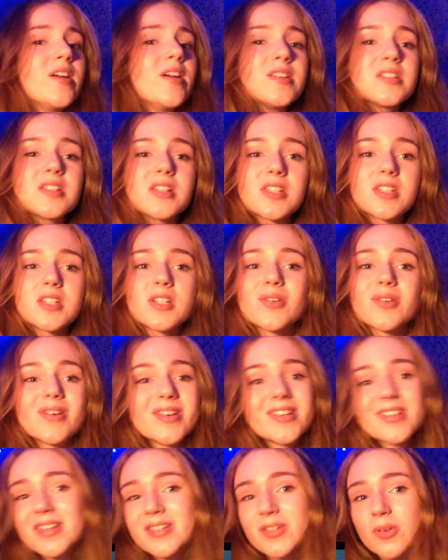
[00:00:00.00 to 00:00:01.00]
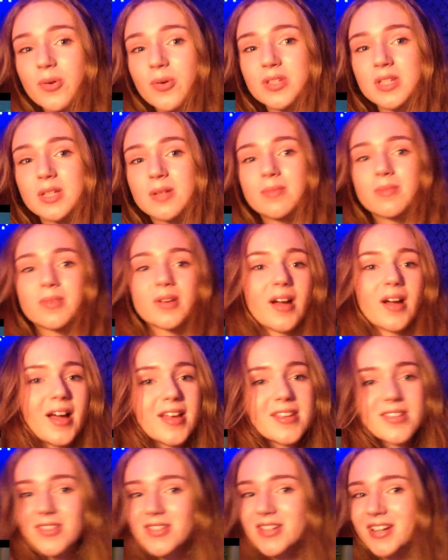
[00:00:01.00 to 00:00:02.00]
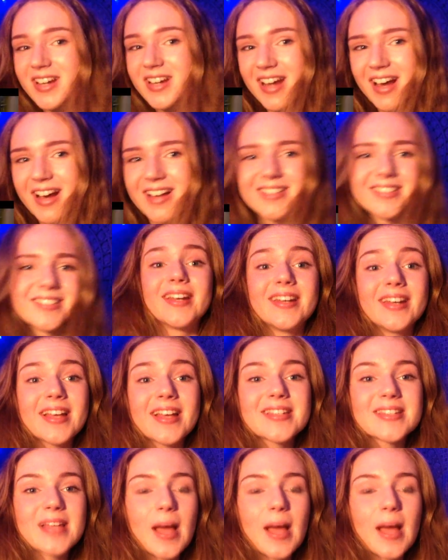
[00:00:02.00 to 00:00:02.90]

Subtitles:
Just listen to it. It's just awesome. Guys, check it out. Next